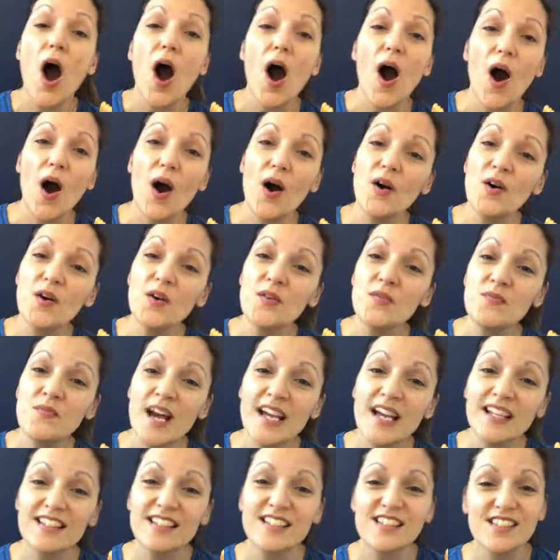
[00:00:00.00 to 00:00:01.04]
Old
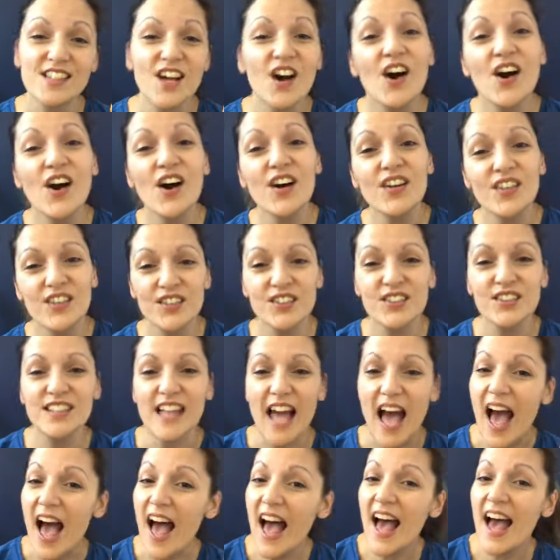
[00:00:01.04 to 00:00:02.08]
MacDonald
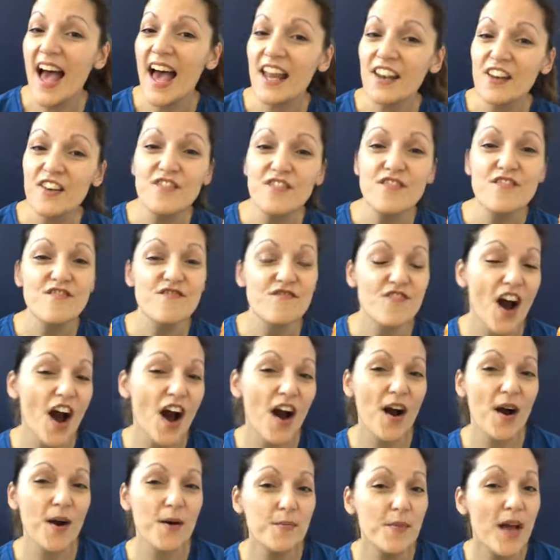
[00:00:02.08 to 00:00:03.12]
had a
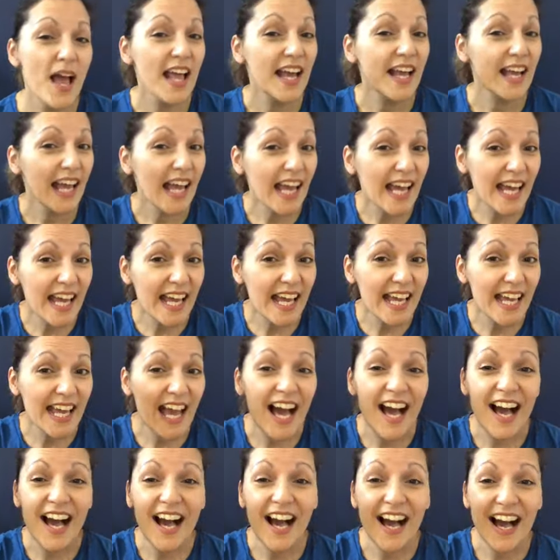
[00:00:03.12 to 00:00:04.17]
farm,
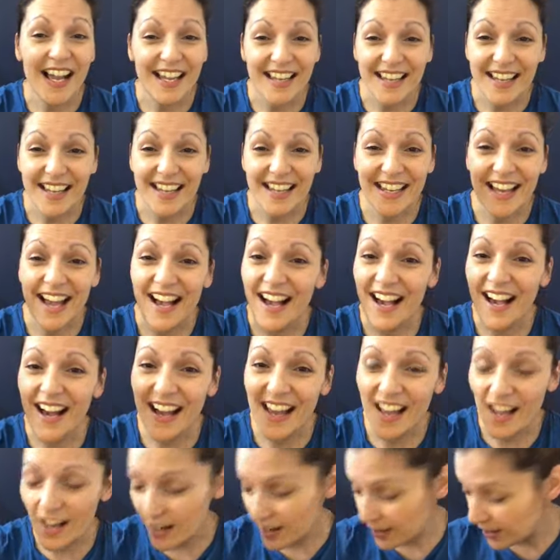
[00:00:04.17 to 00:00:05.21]

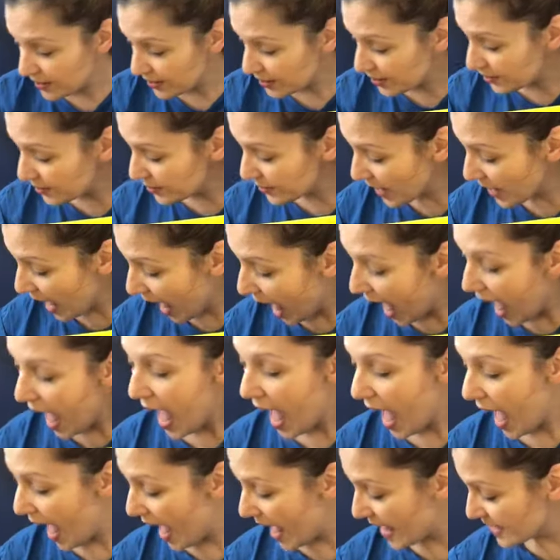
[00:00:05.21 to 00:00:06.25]
E-I-E-I-O.
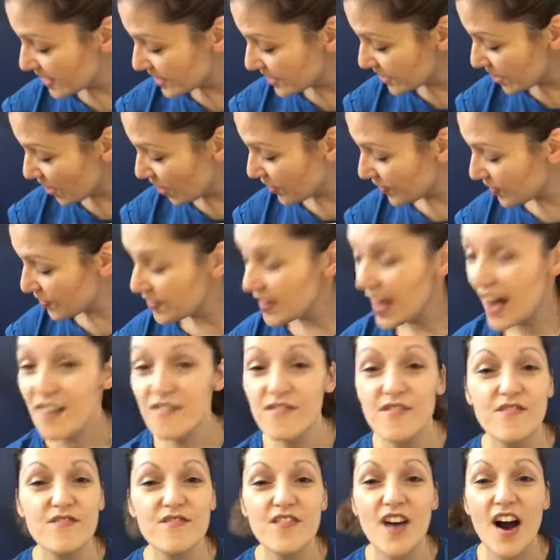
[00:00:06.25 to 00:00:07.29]
And on that
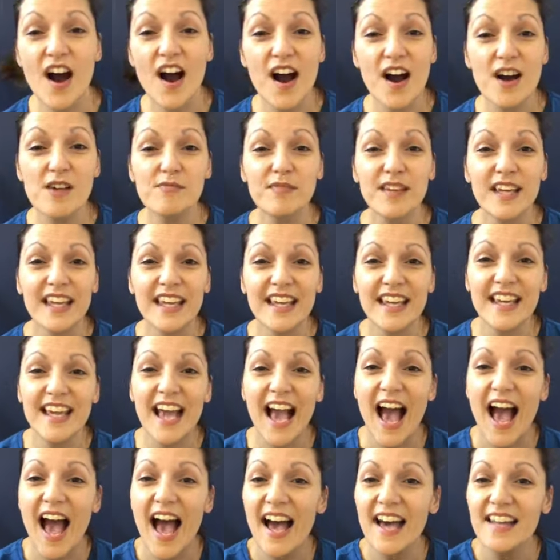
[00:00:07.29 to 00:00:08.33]
farm he
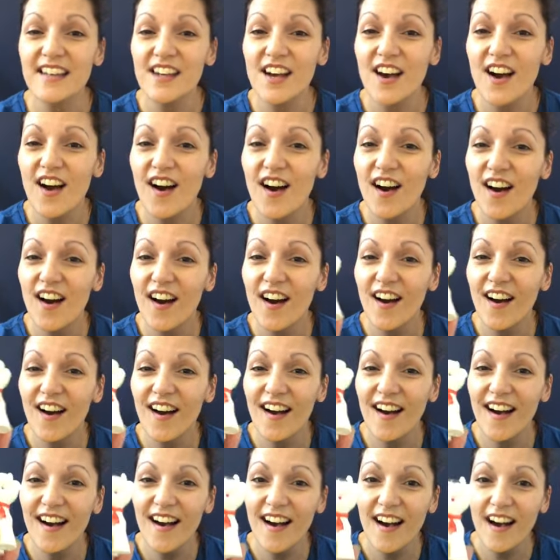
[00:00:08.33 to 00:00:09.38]
had
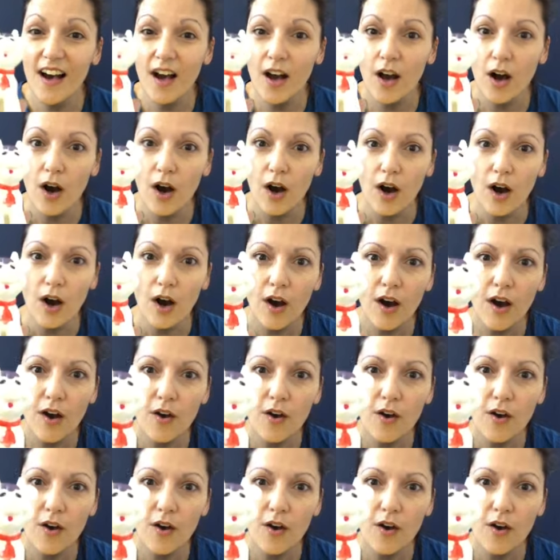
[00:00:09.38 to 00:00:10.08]
a... Oh,